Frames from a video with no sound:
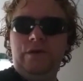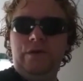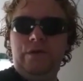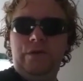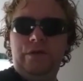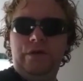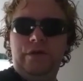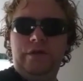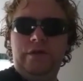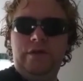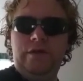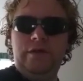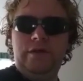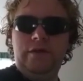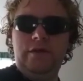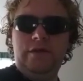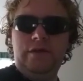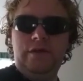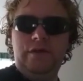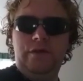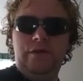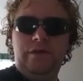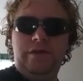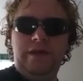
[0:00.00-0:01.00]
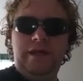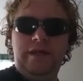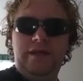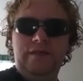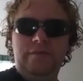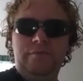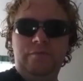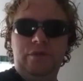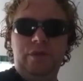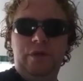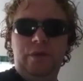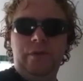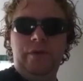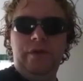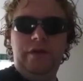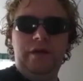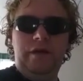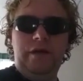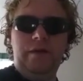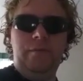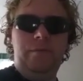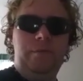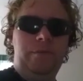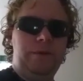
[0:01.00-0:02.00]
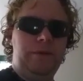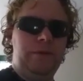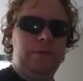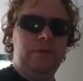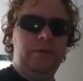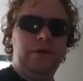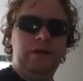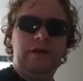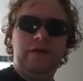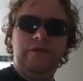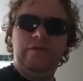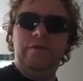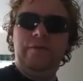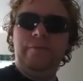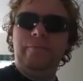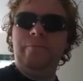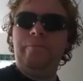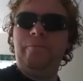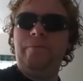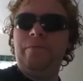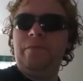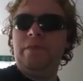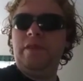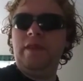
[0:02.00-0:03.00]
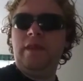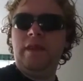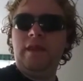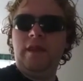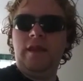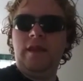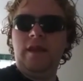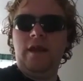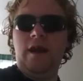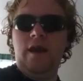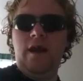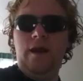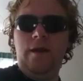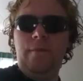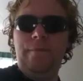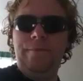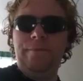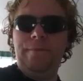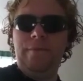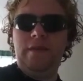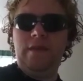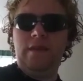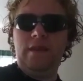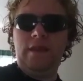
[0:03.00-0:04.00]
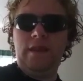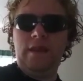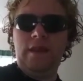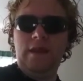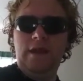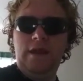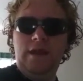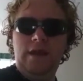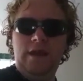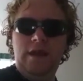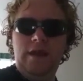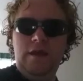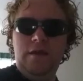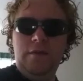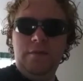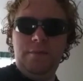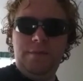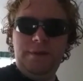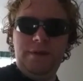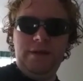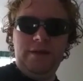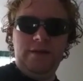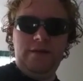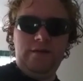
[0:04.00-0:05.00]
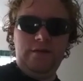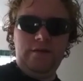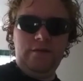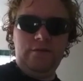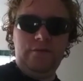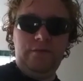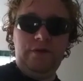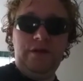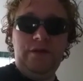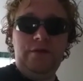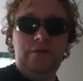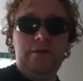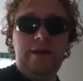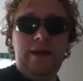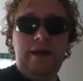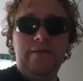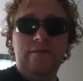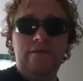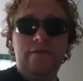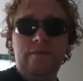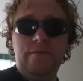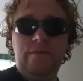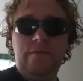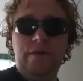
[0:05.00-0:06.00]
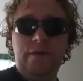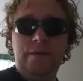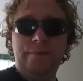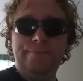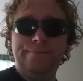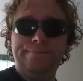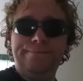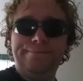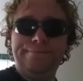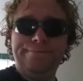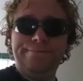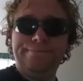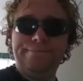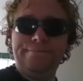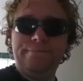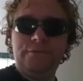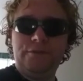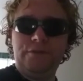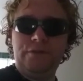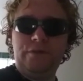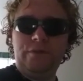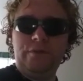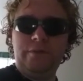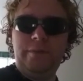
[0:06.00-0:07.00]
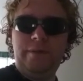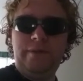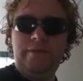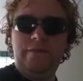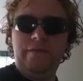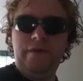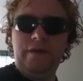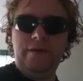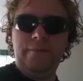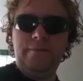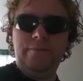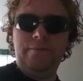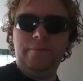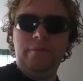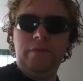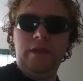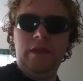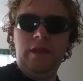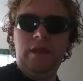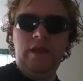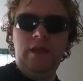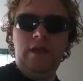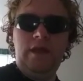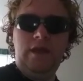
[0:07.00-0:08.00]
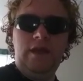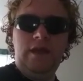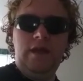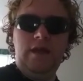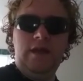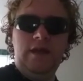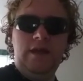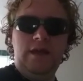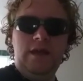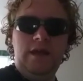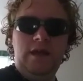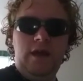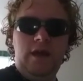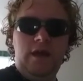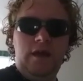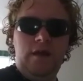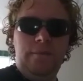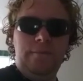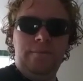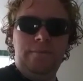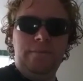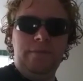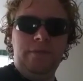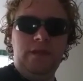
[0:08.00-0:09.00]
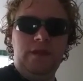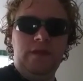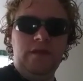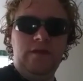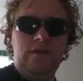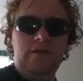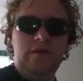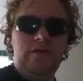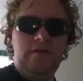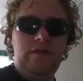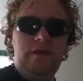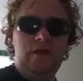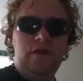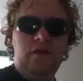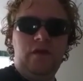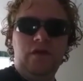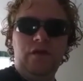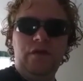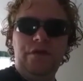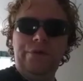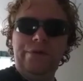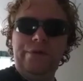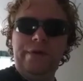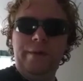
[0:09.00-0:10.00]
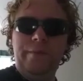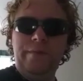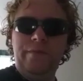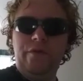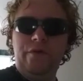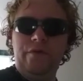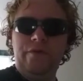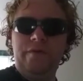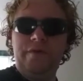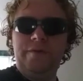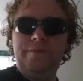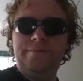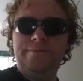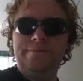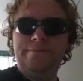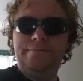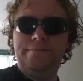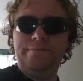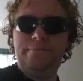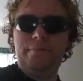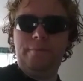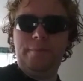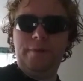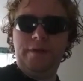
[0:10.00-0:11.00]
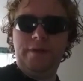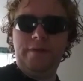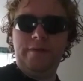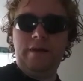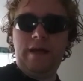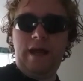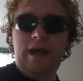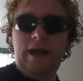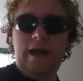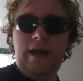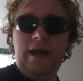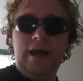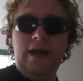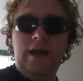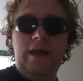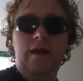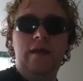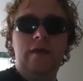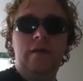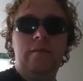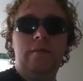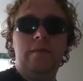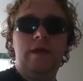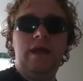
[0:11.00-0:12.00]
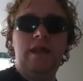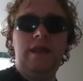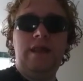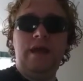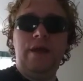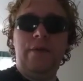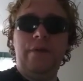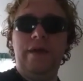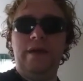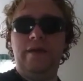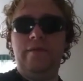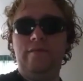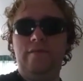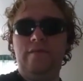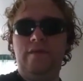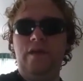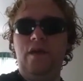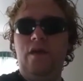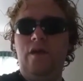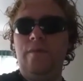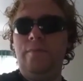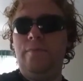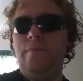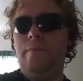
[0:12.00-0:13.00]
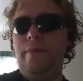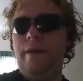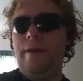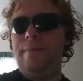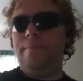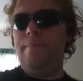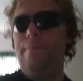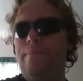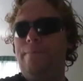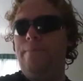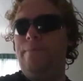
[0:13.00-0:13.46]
or things blowing up or whatever. Um, but we do have some fun, so it'll be fun. Um, See all who comes over. But I am heading that way. See y'all. Bye.